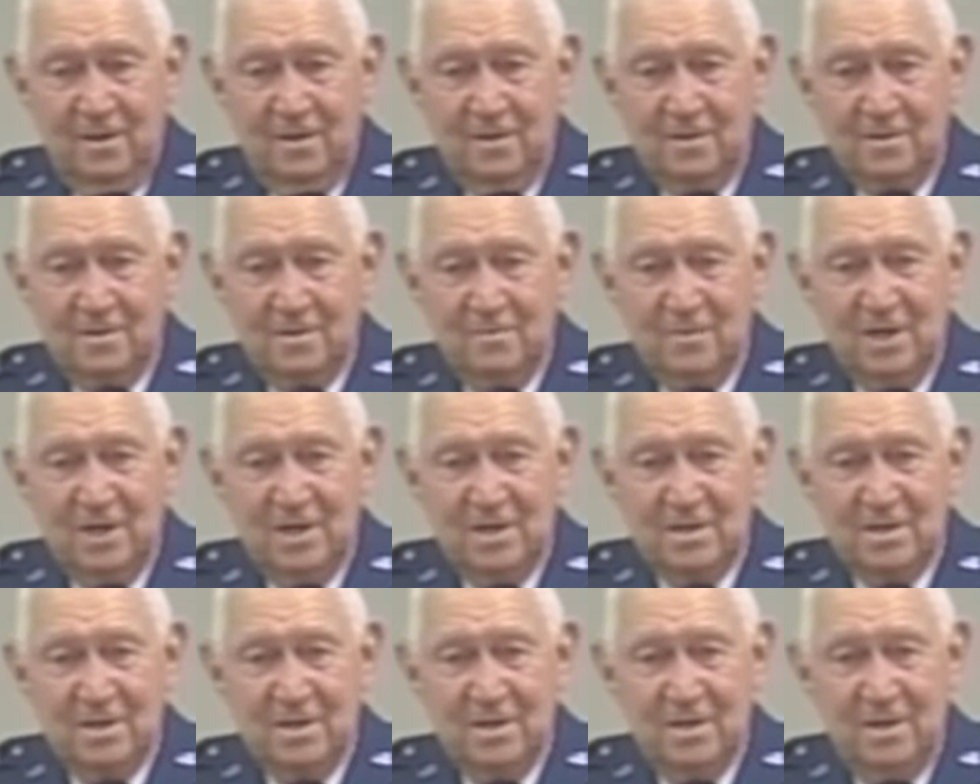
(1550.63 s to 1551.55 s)
somebody
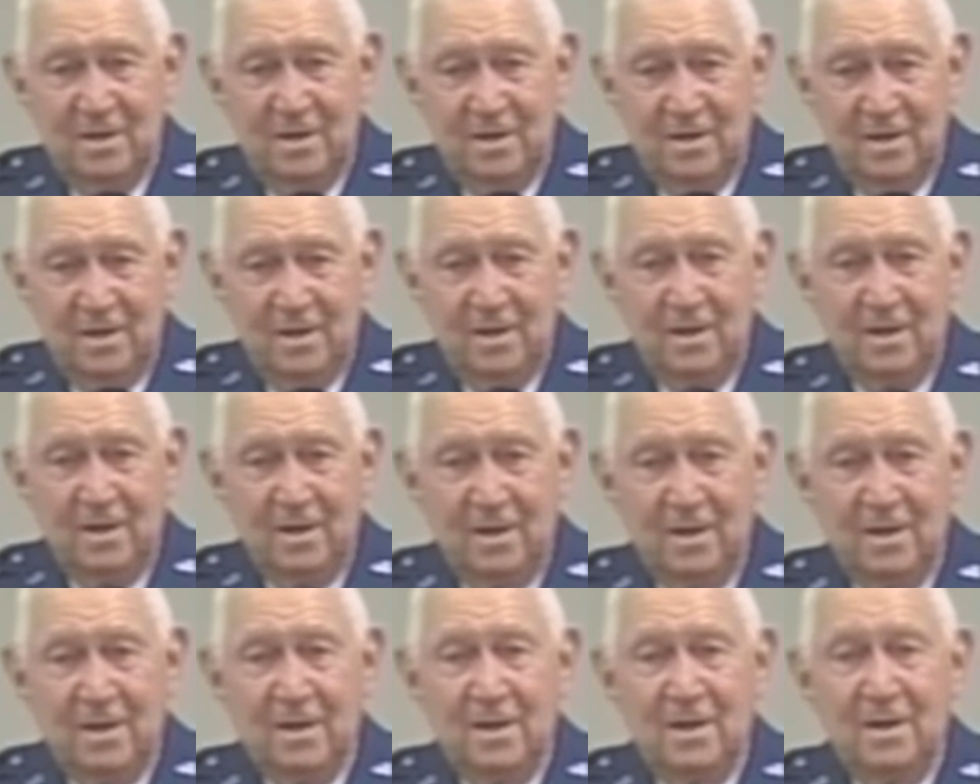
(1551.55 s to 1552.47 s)
said,
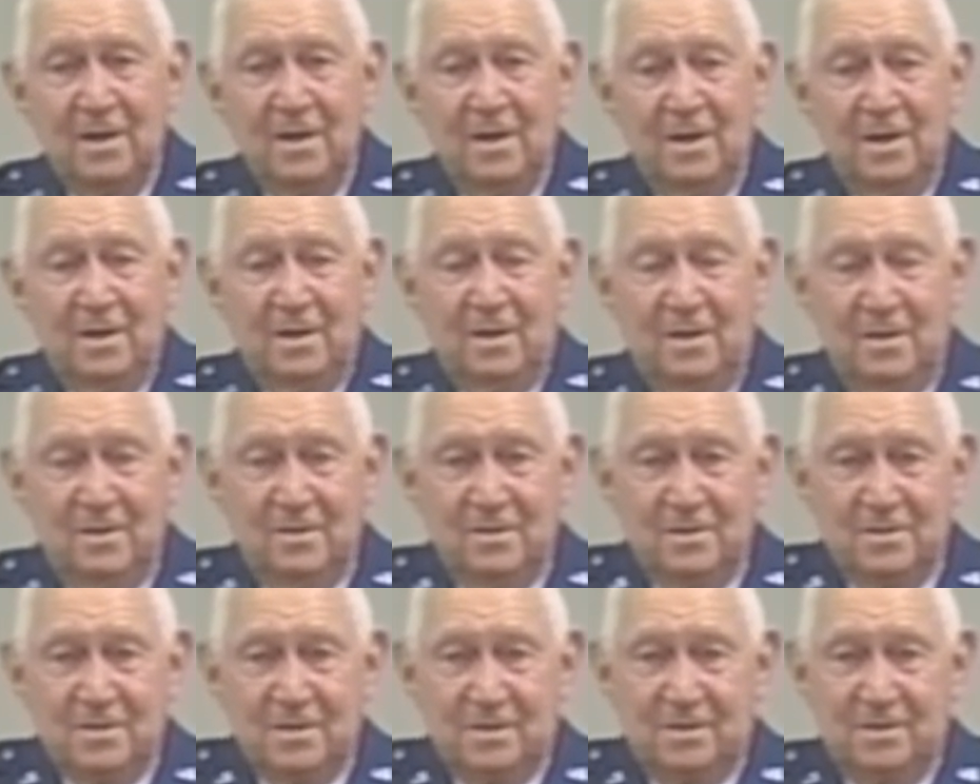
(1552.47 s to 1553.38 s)
You know,
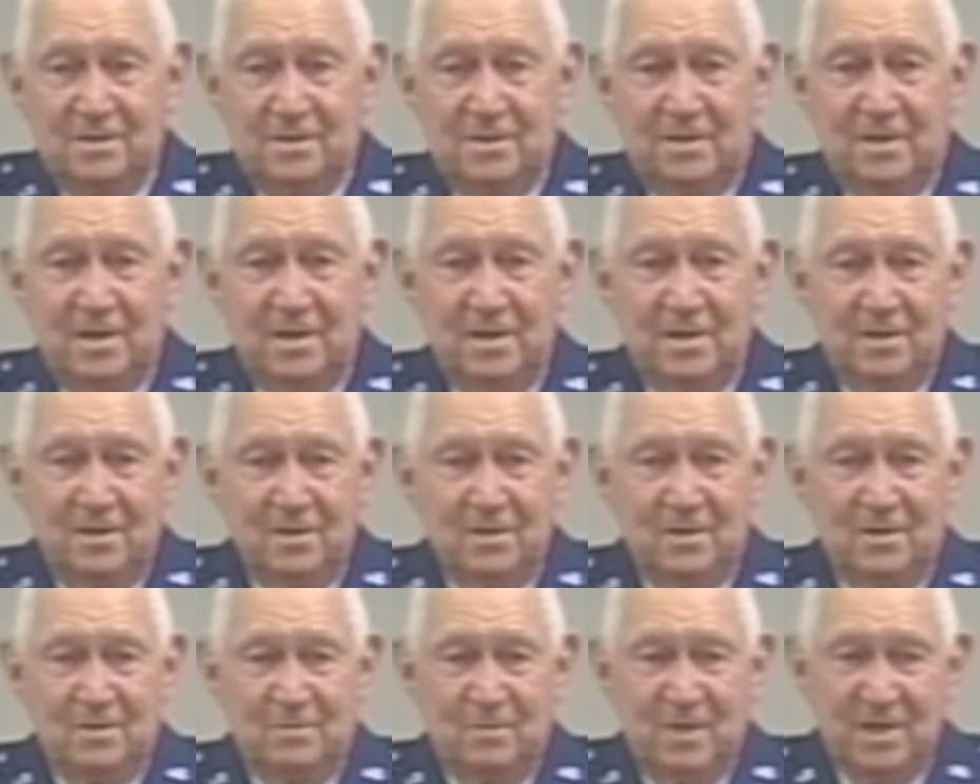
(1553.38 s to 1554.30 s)
it's a good thing
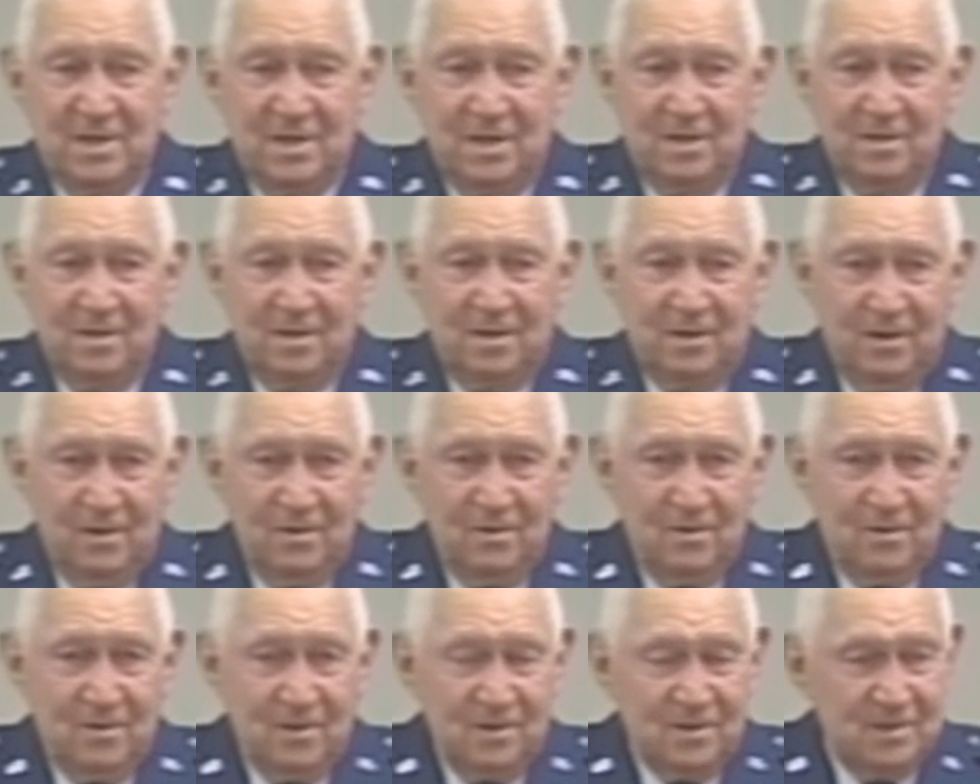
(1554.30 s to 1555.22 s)
y'all made a little
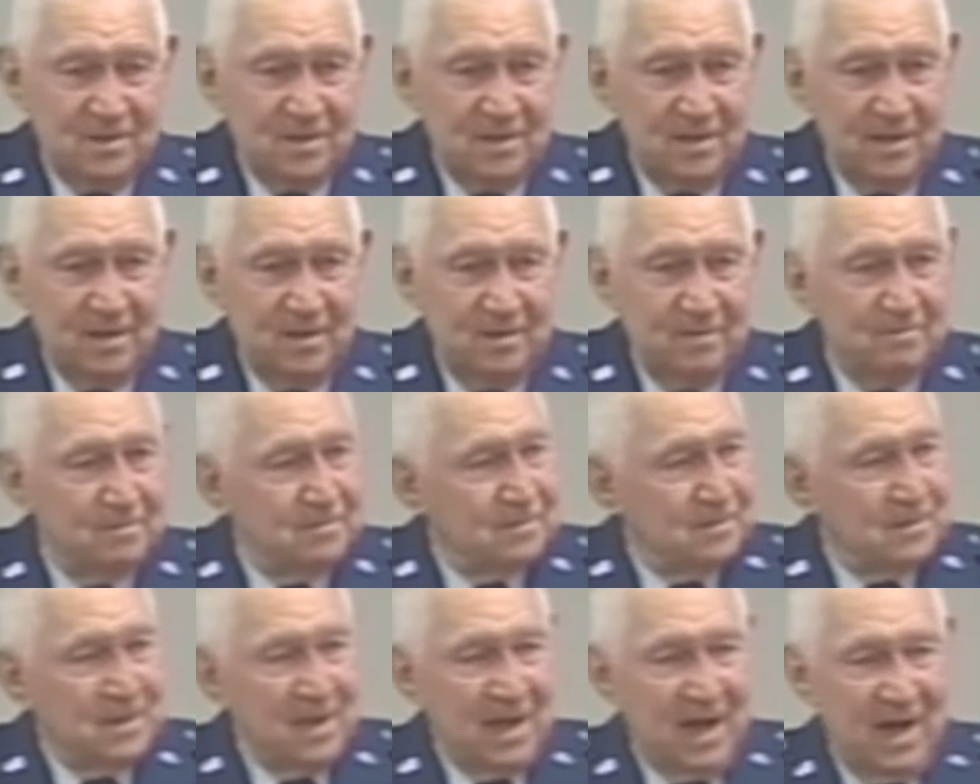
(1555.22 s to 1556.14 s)
noise, said,
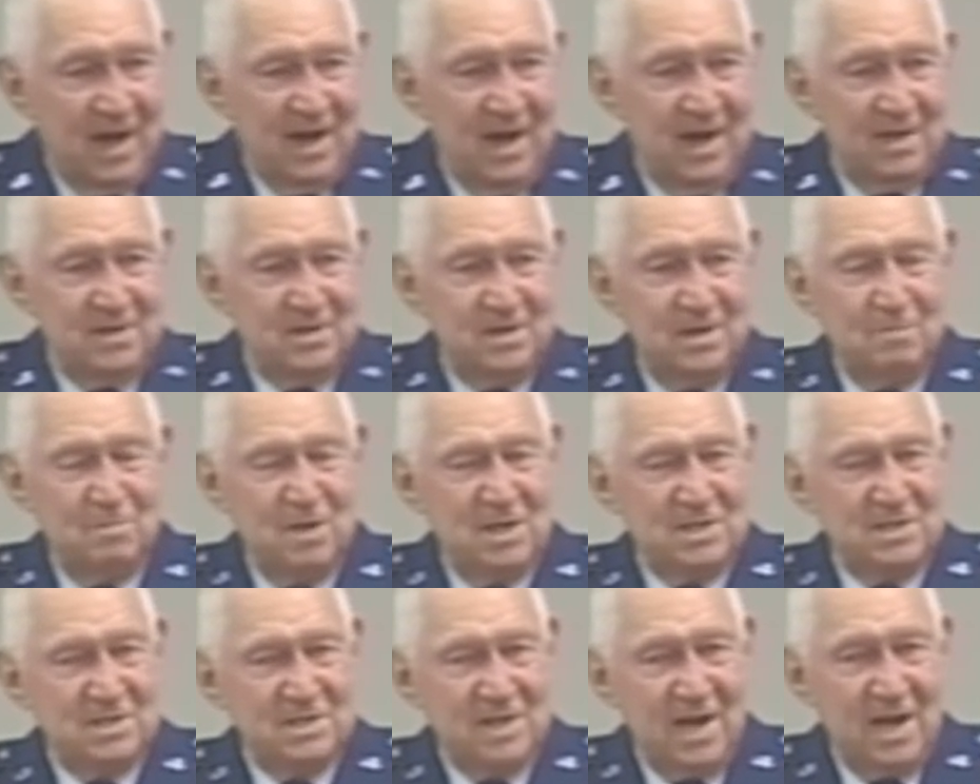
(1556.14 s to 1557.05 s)
I had you in my
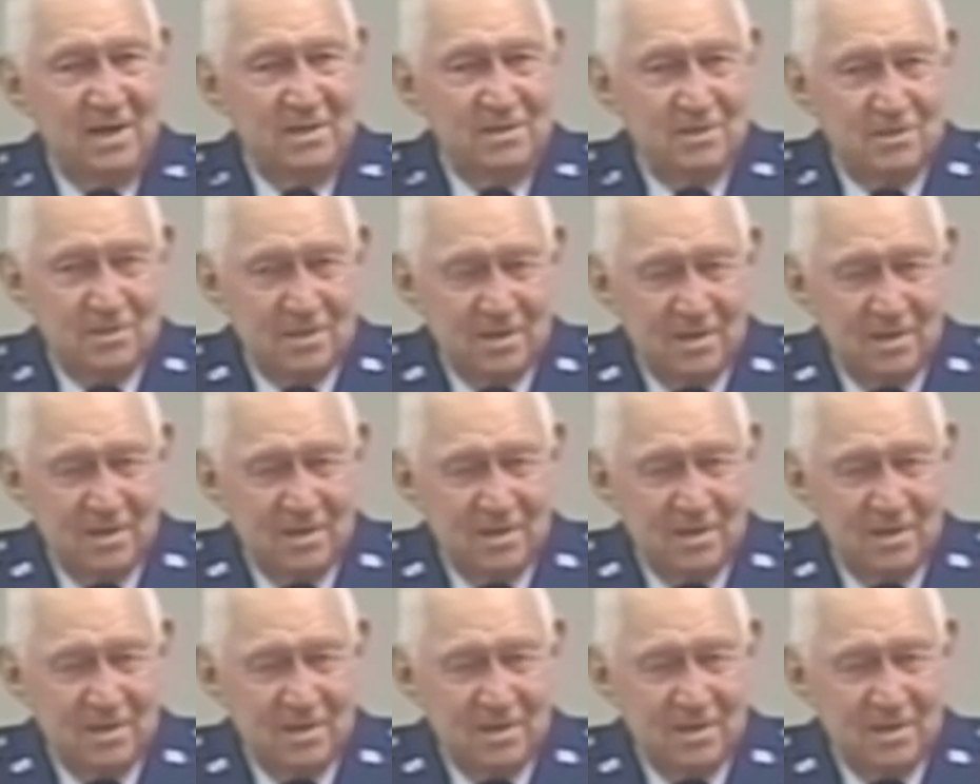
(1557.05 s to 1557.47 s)
sights.